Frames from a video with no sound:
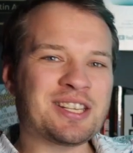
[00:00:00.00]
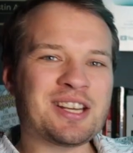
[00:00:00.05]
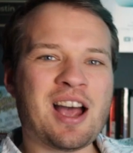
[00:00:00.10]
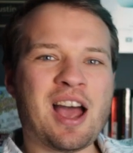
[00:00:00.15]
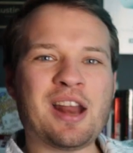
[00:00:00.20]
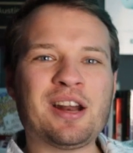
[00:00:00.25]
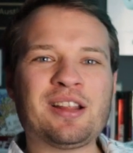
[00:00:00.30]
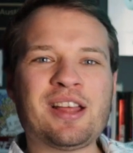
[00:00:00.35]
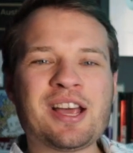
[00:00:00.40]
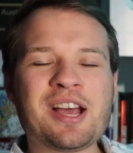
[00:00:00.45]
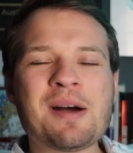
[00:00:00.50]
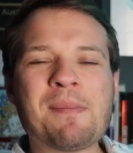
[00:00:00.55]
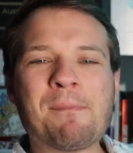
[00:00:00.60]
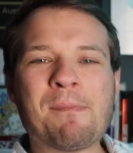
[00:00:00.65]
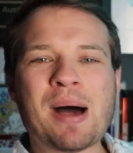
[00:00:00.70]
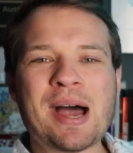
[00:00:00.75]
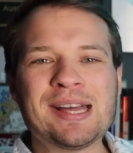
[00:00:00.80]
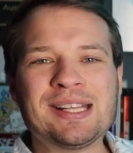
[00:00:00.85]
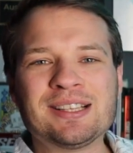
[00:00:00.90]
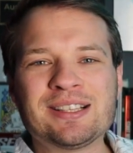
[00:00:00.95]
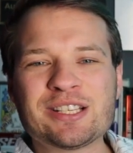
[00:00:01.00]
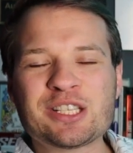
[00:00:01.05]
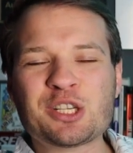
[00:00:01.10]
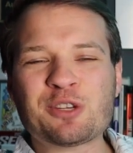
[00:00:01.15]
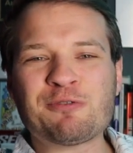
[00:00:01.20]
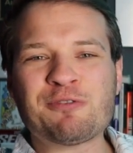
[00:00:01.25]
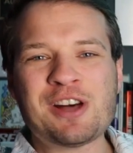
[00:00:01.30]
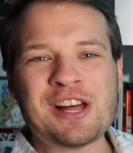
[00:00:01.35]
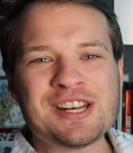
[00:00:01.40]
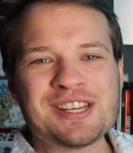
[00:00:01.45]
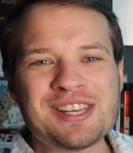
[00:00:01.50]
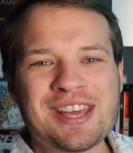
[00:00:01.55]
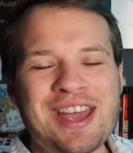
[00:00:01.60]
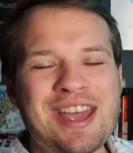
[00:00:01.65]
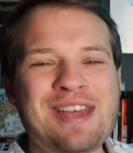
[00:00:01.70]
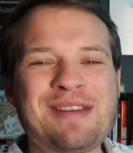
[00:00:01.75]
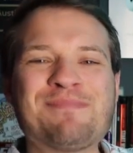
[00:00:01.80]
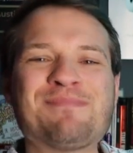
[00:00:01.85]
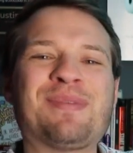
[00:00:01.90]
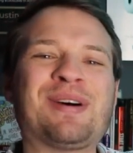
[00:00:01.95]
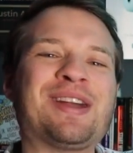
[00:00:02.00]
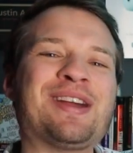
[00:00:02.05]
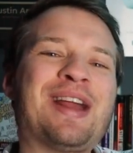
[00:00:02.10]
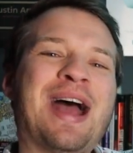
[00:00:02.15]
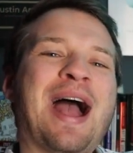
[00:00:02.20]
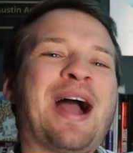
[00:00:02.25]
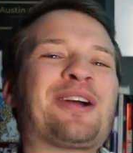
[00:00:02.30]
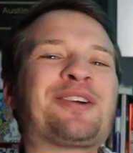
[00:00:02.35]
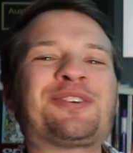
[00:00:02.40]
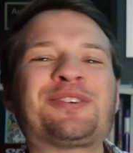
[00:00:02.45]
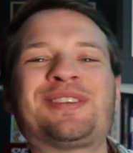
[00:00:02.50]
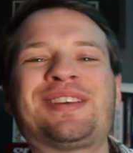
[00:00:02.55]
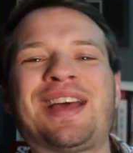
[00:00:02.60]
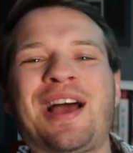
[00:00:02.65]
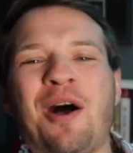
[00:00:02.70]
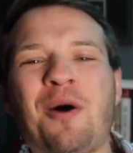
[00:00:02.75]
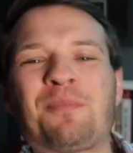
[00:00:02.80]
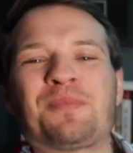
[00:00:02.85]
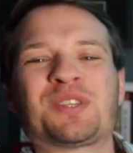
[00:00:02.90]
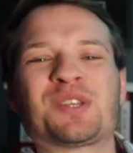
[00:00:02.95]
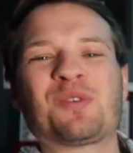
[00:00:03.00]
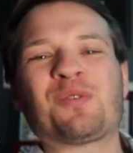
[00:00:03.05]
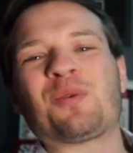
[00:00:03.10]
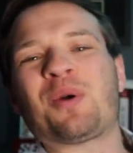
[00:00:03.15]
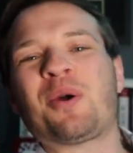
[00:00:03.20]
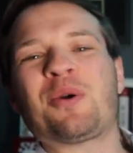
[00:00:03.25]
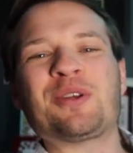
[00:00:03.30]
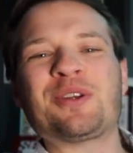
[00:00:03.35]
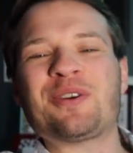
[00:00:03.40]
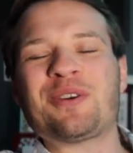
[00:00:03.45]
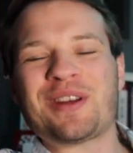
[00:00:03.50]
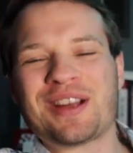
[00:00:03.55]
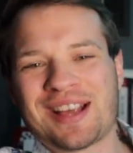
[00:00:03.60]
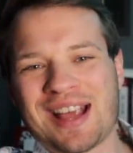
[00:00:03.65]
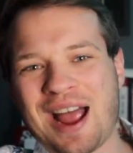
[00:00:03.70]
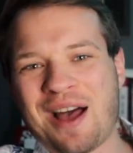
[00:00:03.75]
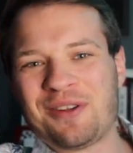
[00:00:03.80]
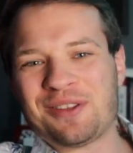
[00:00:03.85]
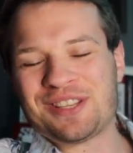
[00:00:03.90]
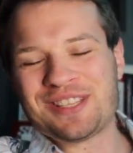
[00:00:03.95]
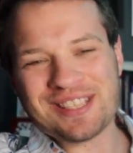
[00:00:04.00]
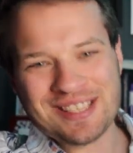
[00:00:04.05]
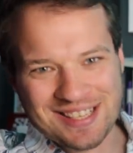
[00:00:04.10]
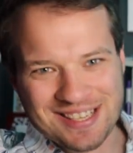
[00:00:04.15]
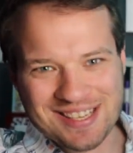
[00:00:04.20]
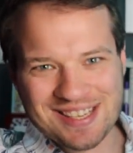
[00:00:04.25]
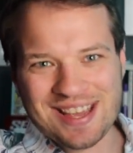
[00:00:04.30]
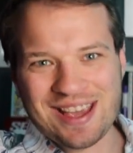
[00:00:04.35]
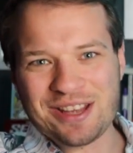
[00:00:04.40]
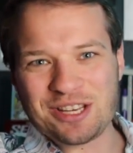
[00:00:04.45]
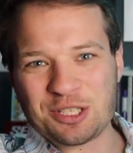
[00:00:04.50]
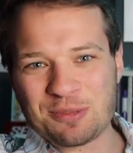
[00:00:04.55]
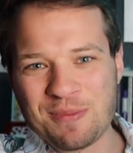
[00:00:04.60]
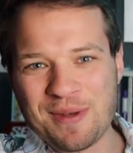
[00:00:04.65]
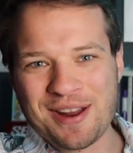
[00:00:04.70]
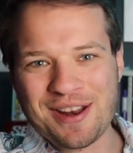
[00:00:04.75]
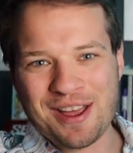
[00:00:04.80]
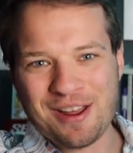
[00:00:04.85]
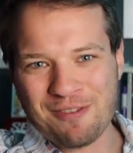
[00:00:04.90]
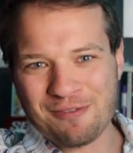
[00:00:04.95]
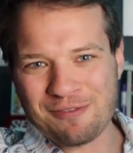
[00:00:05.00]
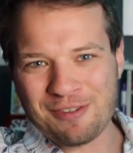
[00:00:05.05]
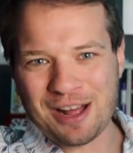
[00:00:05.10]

it's kind of like a mindless fun game, but it actually helps grow your account's engagement and